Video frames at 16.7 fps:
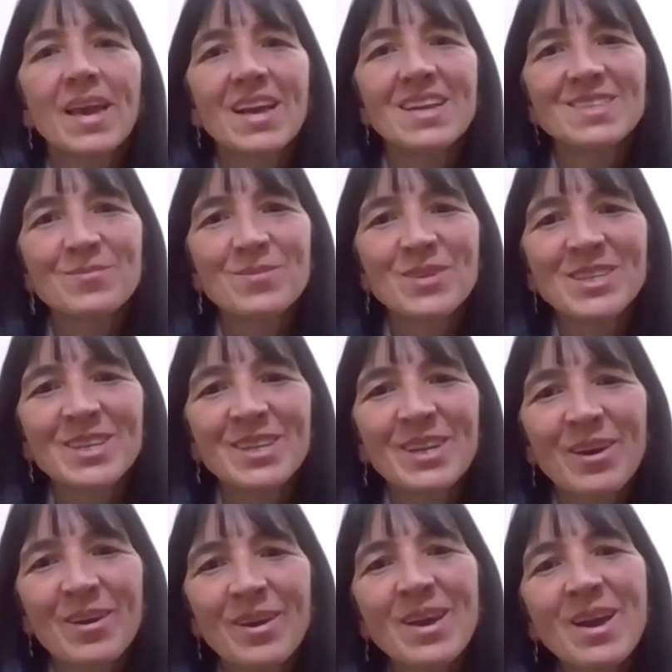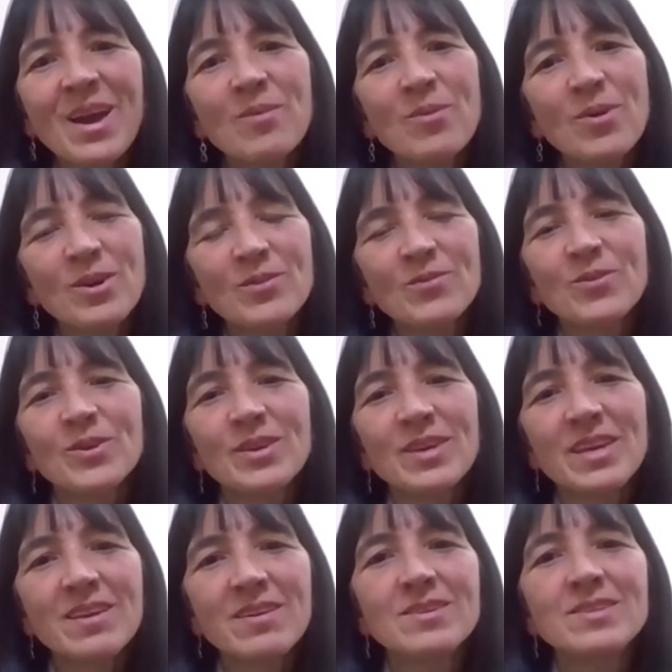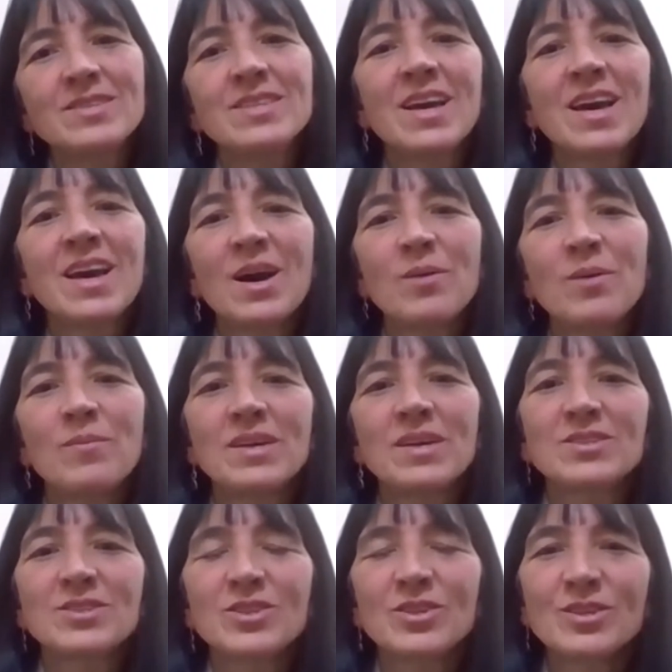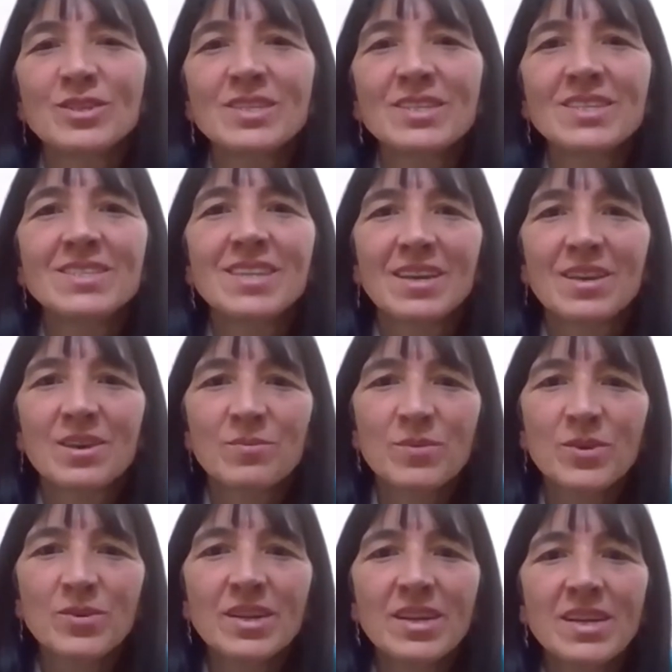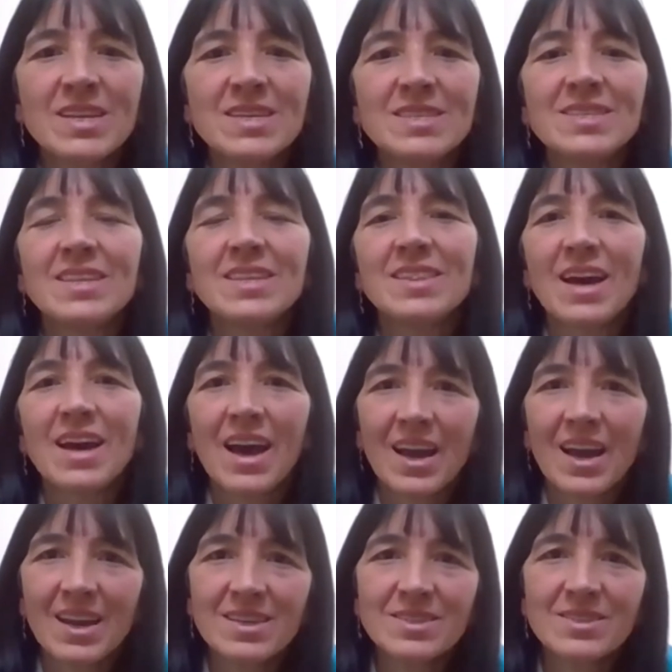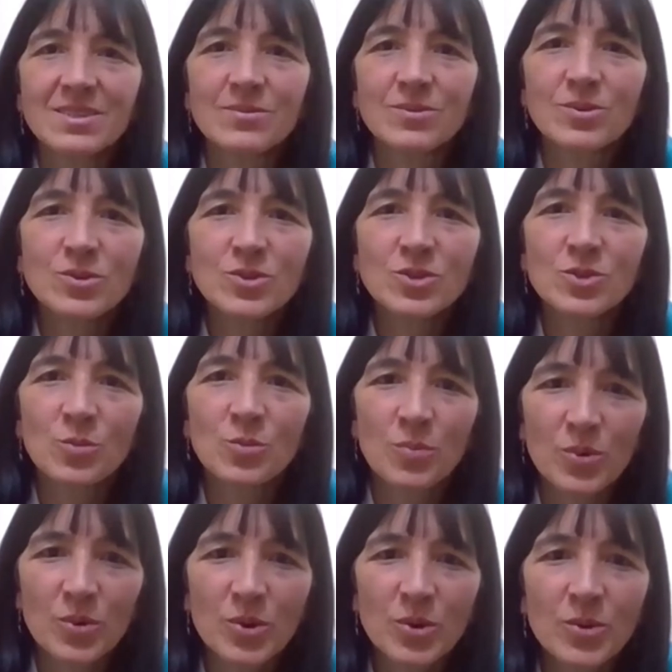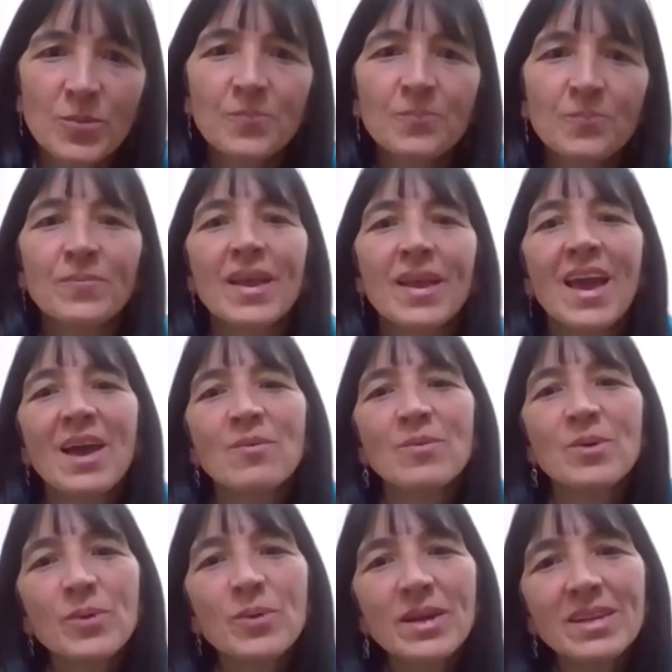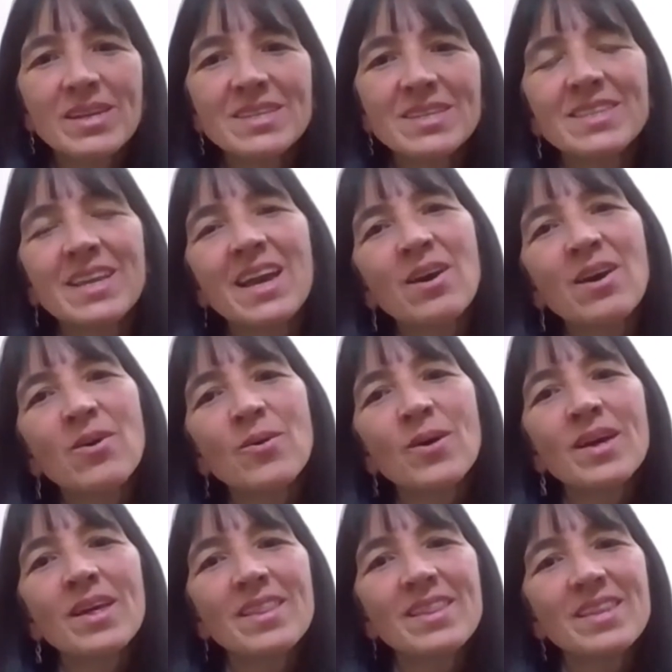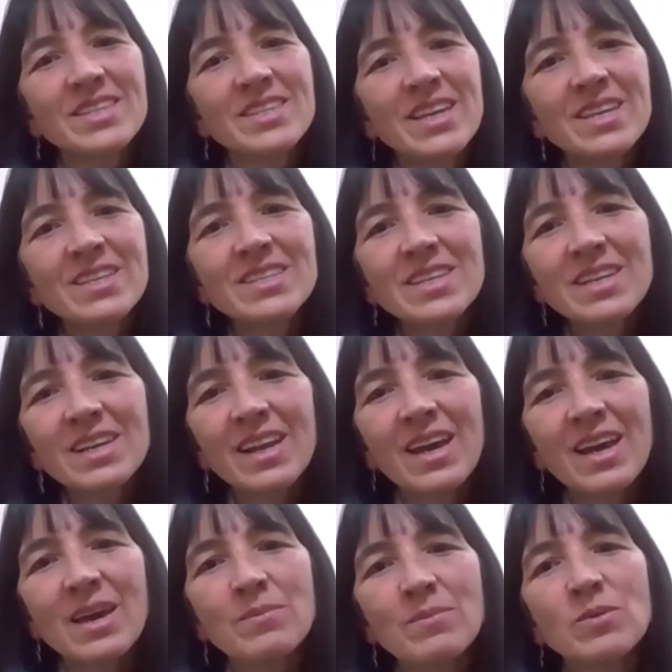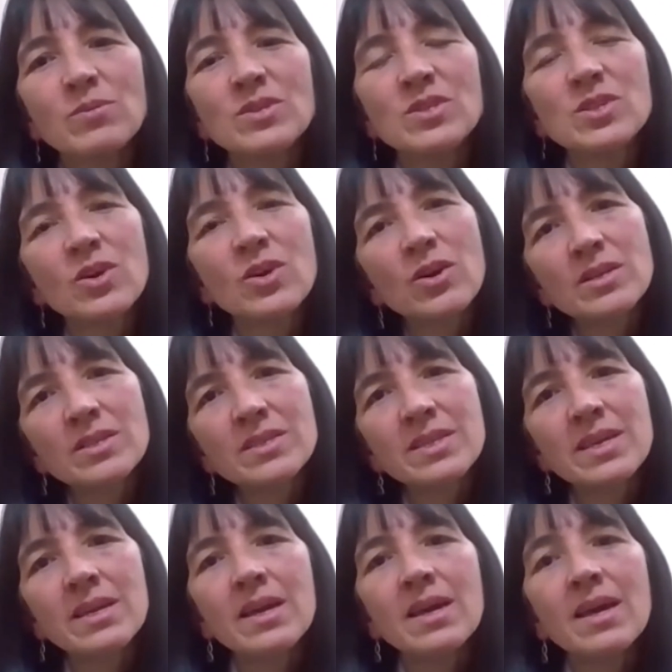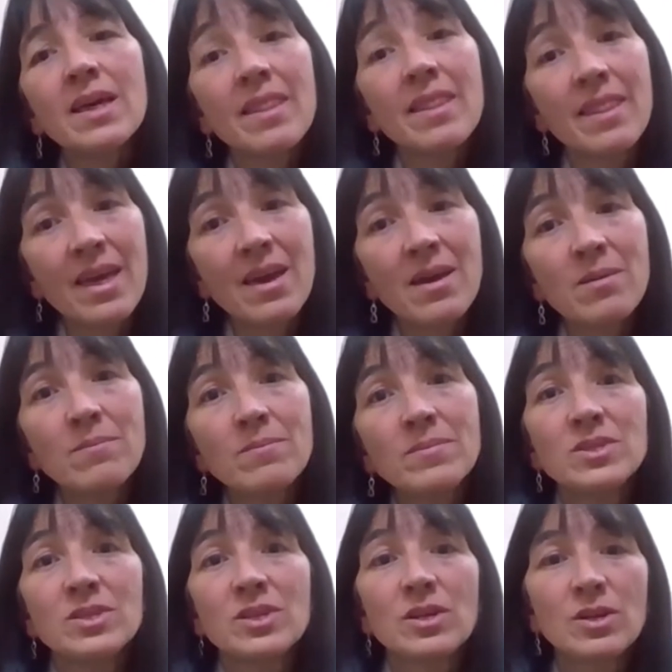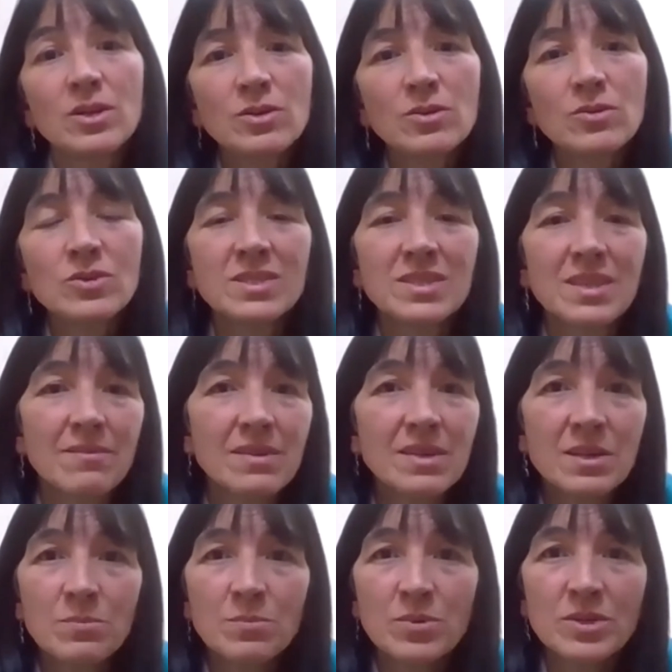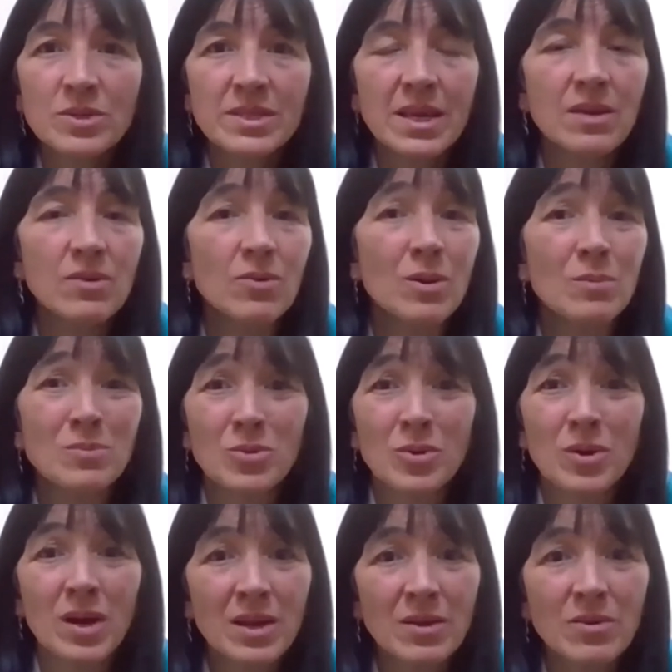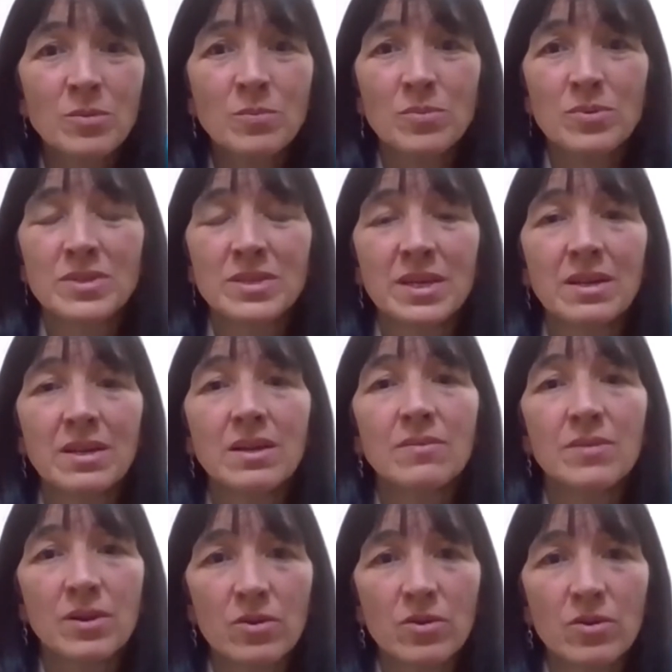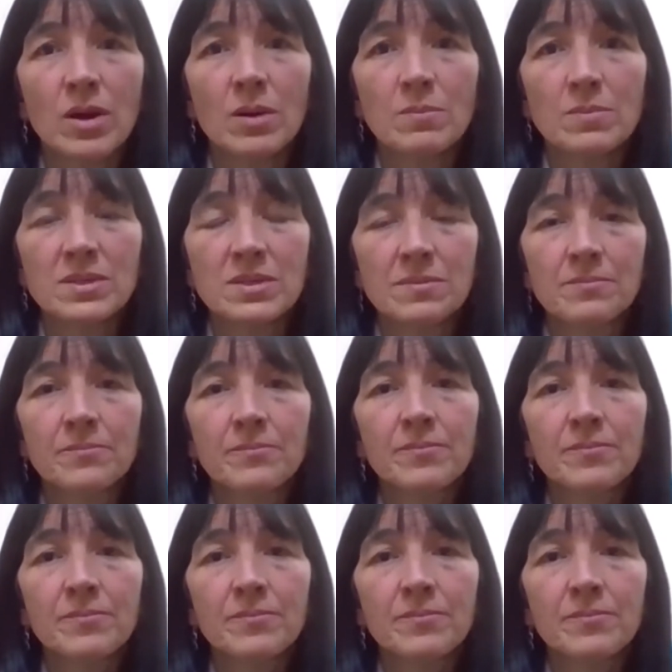As a missionary, I worked for years amongst churches and communities in the highlands of Cusco, Peru, and we witnessed how the changing climate was causing them to lose 70% or up to 100% of their crops.